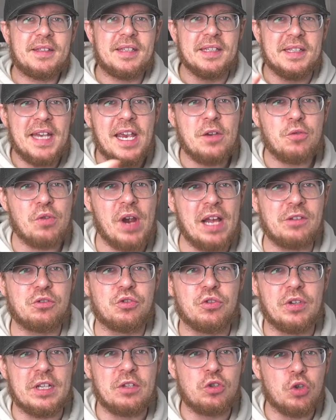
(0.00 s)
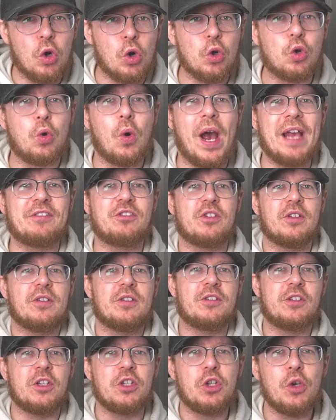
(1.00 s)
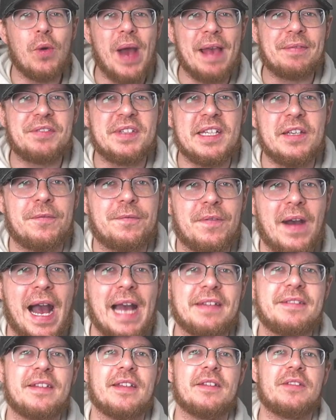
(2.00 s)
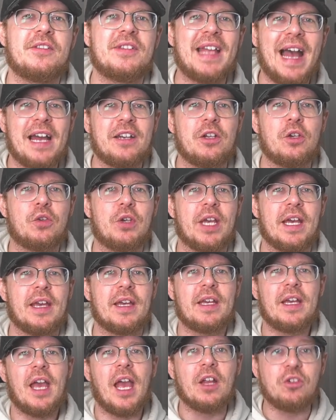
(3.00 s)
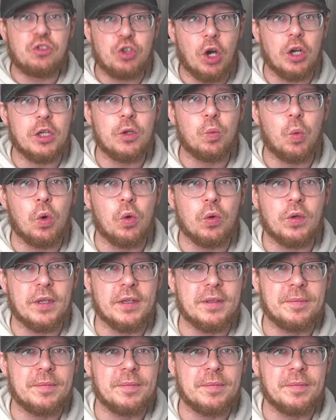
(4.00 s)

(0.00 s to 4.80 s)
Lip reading: Today we're answering your questions to UFC fighters Dan Hooker and Johnny Walker.